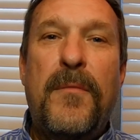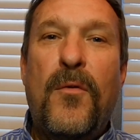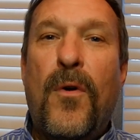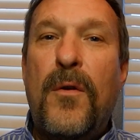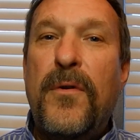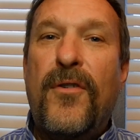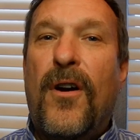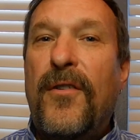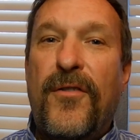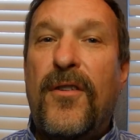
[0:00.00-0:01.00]
and one was
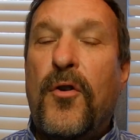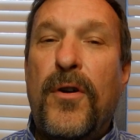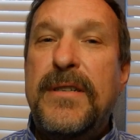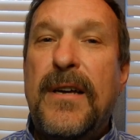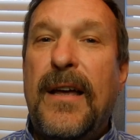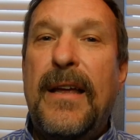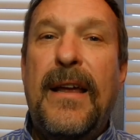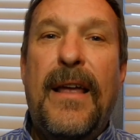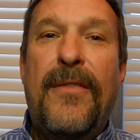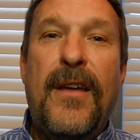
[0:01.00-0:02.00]
arsenokoitai
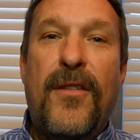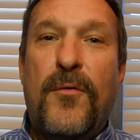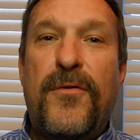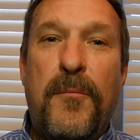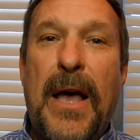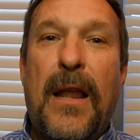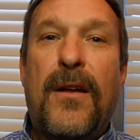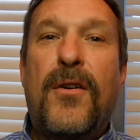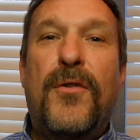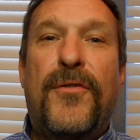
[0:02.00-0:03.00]
and the other was
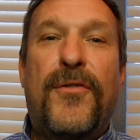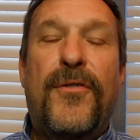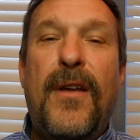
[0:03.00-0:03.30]
malakos.